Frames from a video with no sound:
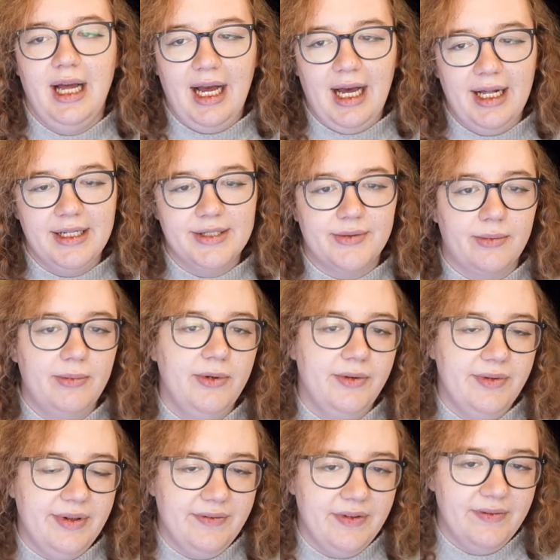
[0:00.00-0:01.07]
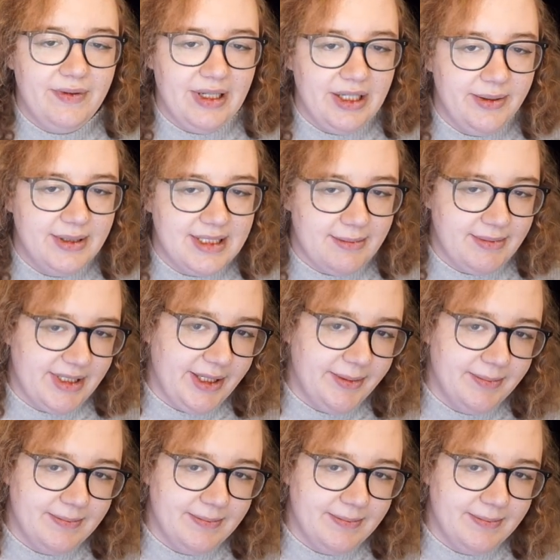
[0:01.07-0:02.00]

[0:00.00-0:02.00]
and it's removed if the value is empty.